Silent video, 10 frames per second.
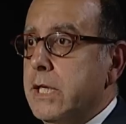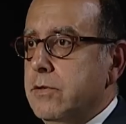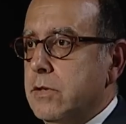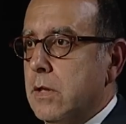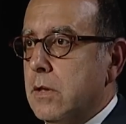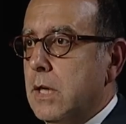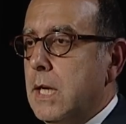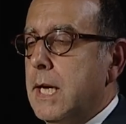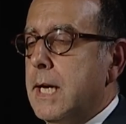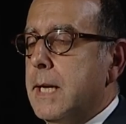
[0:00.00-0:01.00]
at each other,
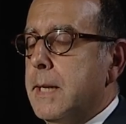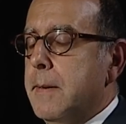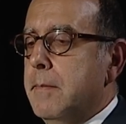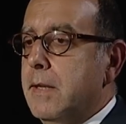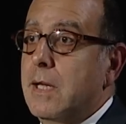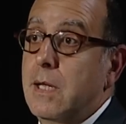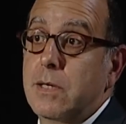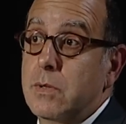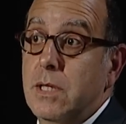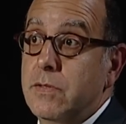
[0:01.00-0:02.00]
and they
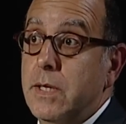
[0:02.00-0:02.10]
like what they